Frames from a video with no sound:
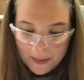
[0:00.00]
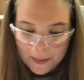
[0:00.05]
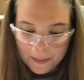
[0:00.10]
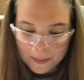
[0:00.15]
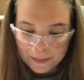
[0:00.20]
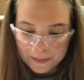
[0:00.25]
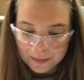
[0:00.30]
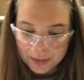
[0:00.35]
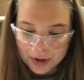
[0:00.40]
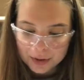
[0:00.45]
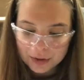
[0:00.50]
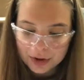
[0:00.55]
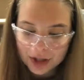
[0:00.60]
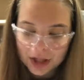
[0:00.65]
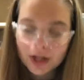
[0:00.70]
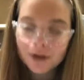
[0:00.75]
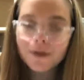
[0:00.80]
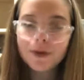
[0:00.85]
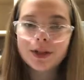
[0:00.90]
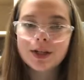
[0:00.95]
but what the
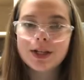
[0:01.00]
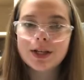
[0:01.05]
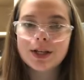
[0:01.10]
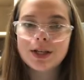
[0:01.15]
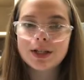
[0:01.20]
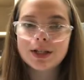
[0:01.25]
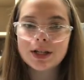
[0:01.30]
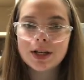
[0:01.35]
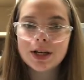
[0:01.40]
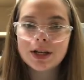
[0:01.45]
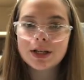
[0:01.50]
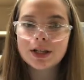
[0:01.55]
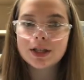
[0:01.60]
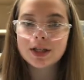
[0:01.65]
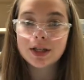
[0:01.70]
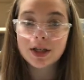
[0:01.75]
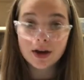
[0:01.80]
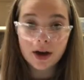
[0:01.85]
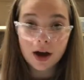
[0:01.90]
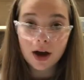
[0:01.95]
difference is
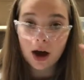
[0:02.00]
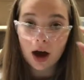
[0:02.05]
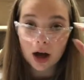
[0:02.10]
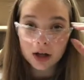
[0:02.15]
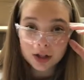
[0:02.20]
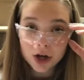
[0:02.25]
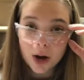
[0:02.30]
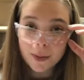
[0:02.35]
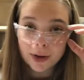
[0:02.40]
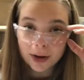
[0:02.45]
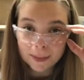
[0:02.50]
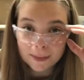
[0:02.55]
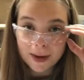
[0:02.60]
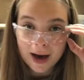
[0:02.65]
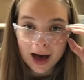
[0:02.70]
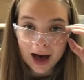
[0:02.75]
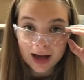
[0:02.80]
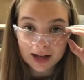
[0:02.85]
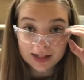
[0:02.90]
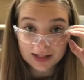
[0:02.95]
their atomic
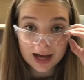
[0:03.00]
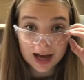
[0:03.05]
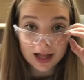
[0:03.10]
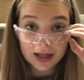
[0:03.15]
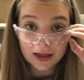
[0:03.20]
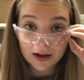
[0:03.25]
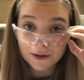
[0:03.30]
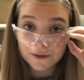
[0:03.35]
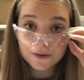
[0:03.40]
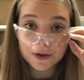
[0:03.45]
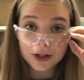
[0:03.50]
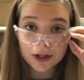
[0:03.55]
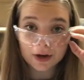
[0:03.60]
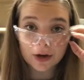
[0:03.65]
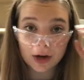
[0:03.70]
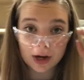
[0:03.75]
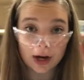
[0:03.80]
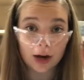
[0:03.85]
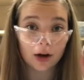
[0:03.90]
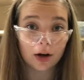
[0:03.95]
mass and their physical
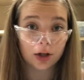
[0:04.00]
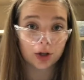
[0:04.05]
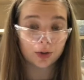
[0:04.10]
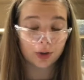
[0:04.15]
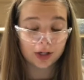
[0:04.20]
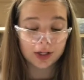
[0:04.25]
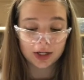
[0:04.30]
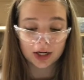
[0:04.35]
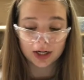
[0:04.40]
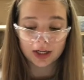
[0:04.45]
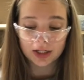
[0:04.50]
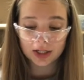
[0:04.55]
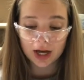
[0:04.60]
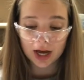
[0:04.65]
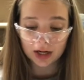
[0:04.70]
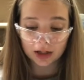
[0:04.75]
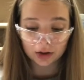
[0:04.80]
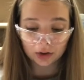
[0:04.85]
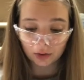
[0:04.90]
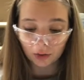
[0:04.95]
characteristics
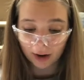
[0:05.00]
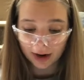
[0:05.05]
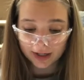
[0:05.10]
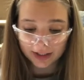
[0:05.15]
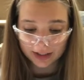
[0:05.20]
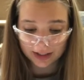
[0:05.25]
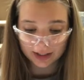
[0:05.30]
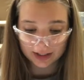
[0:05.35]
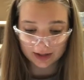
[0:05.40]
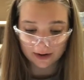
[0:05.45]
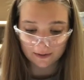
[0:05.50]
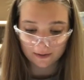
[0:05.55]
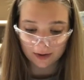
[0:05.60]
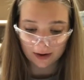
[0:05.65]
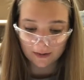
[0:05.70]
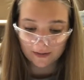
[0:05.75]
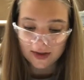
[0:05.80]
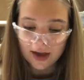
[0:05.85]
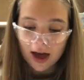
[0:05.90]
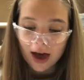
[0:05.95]
can greatly
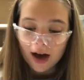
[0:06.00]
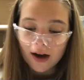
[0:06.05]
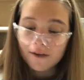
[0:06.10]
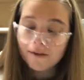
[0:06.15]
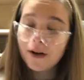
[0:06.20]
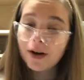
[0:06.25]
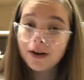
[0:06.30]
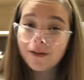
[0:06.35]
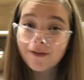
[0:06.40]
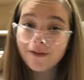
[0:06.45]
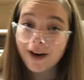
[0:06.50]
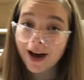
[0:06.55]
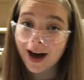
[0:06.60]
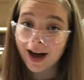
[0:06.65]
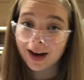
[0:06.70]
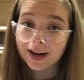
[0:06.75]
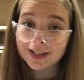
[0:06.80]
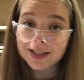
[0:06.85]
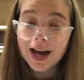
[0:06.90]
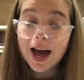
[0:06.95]
differ. Fun
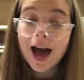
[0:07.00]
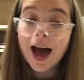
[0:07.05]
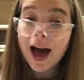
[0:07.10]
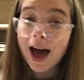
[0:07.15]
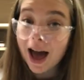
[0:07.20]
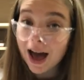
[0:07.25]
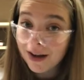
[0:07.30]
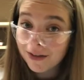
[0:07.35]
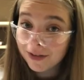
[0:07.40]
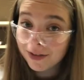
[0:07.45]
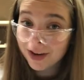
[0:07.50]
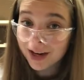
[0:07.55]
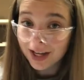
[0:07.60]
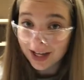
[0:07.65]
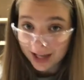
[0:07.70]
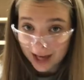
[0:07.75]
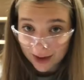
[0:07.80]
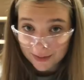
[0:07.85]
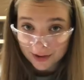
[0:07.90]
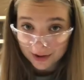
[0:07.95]
fact, every
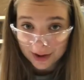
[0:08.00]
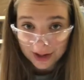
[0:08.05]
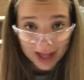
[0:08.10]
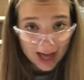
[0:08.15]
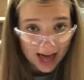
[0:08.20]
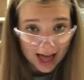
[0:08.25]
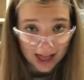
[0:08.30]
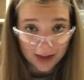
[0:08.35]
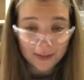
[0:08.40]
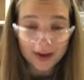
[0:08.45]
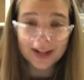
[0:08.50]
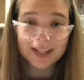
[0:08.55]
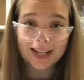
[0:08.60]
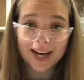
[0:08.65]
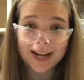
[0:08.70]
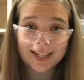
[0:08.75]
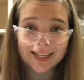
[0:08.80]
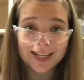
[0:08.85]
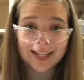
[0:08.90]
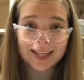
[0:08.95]
chemical element
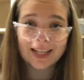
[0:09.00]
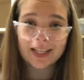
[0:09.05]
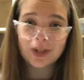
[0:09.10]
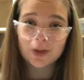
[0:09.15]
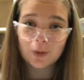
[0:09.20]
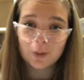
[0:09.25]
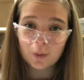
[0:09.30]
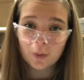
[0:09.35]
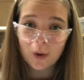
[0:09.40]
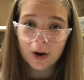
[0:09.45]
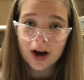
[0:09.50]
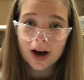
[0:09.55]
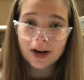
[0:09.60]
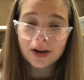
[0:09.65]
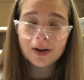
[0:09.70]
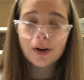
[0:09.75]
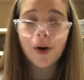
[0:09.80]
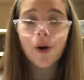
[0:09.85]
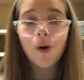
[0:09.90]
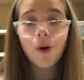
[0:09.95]
has at least
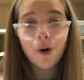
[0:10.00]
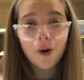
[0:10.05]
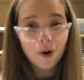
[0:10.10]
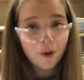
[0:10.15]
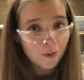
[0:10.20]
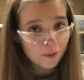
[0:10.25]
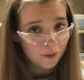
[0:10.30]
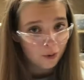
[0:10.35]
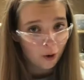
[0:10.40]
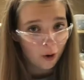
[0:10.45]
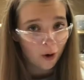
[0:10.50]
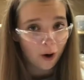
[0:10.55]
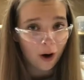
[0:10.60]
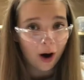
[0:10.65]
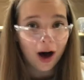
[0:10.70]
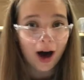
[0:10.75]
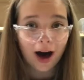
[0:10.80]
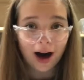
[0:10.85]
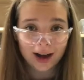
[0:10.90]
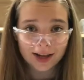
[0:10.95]
one or more
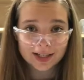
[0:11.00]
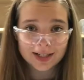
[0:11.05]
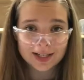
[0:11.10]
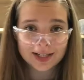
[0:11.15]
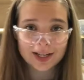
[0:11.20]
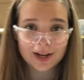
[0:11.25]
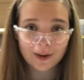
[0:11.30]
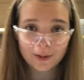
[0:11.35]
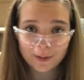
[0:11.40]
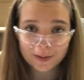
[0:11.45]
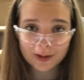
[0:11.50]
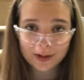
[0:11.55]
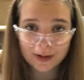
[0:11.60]
isotopes.